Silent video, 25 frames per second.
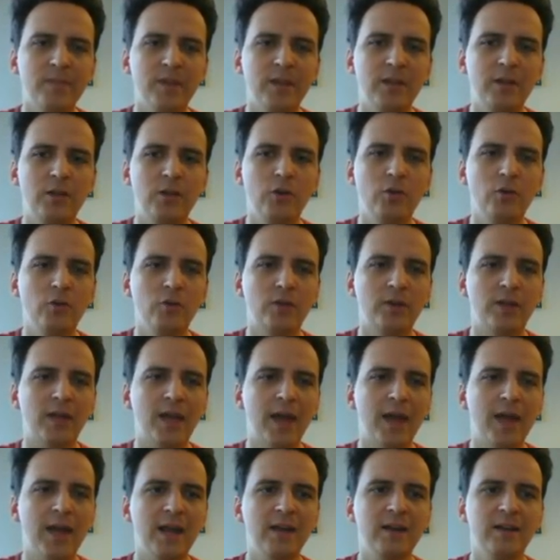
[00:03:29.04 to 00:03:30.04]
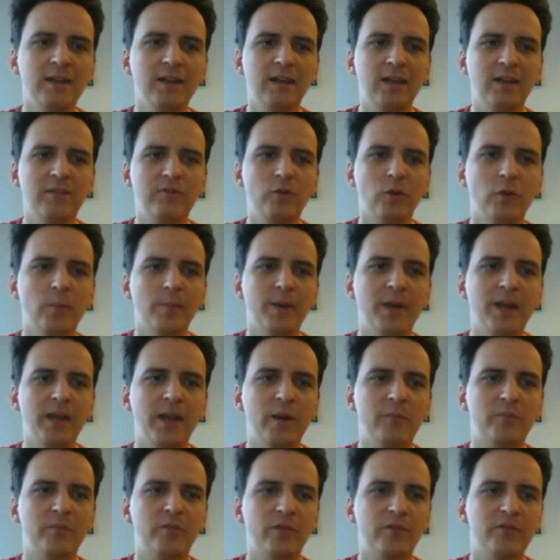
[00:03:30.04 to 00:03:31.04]
You can give your
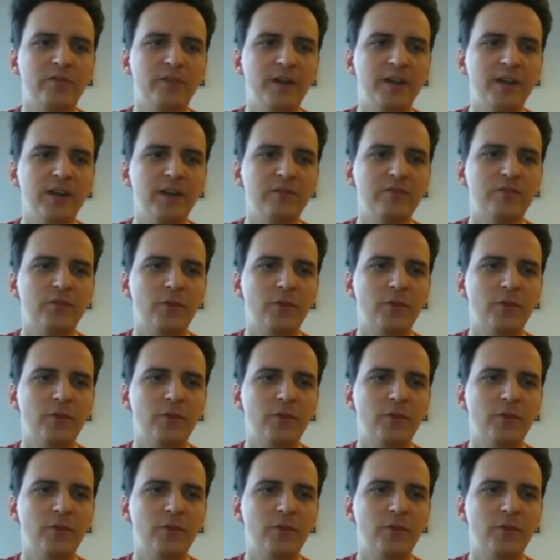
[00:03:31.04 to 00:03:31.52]
money up for funding